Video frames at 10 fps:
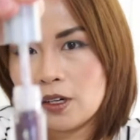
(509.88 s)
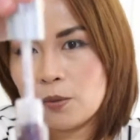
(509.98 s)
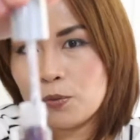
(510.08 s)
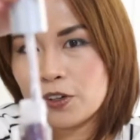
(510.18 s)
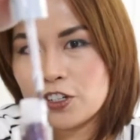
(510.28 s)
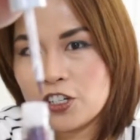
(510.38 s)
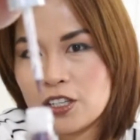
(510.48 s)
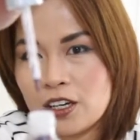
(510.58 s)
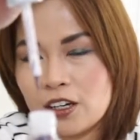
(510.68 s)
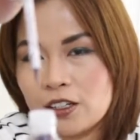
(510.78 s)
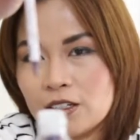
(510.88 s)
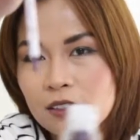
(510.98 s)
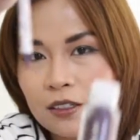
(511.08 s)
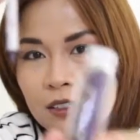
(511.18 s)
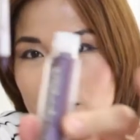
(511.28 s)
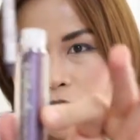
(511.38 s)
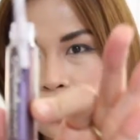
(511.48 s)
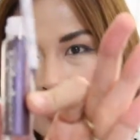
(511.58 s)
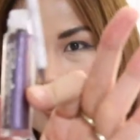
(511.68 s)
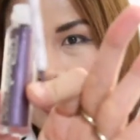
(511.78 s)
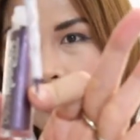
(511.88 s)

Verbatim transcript: a brush in there, so you can